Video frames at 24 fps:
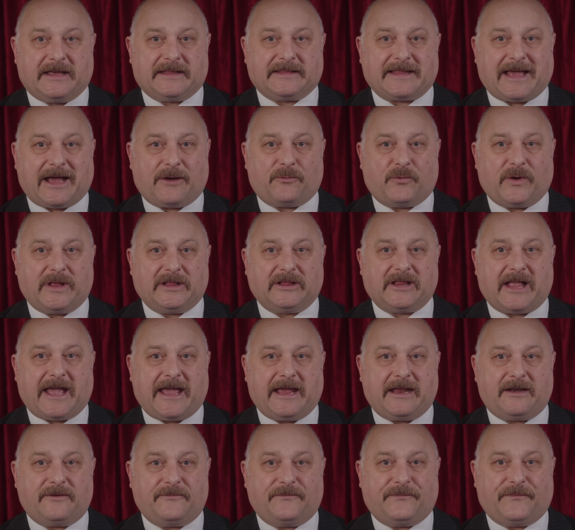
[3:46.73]
that will
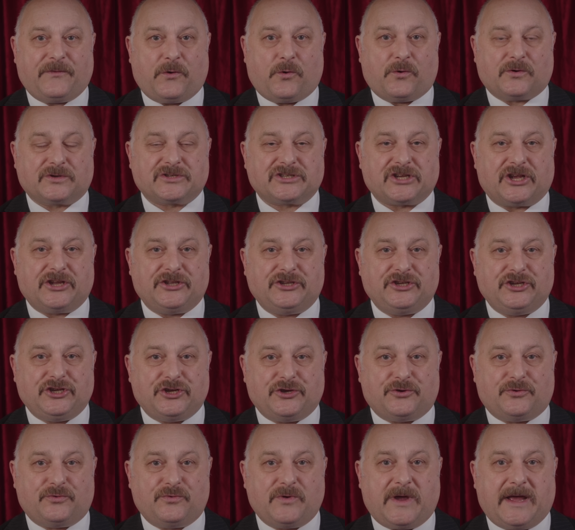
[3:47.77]
enforce a
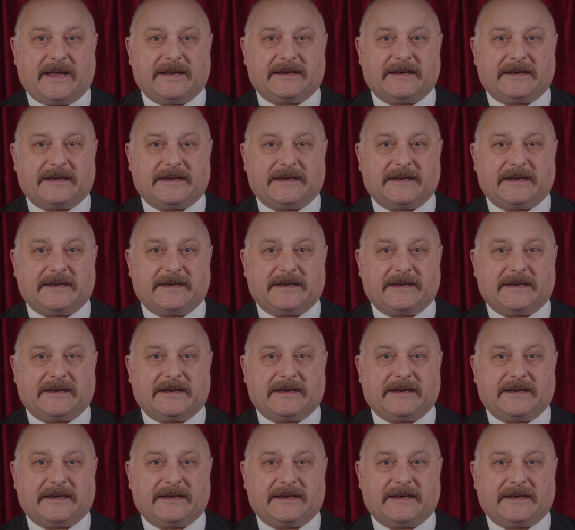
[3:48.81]
new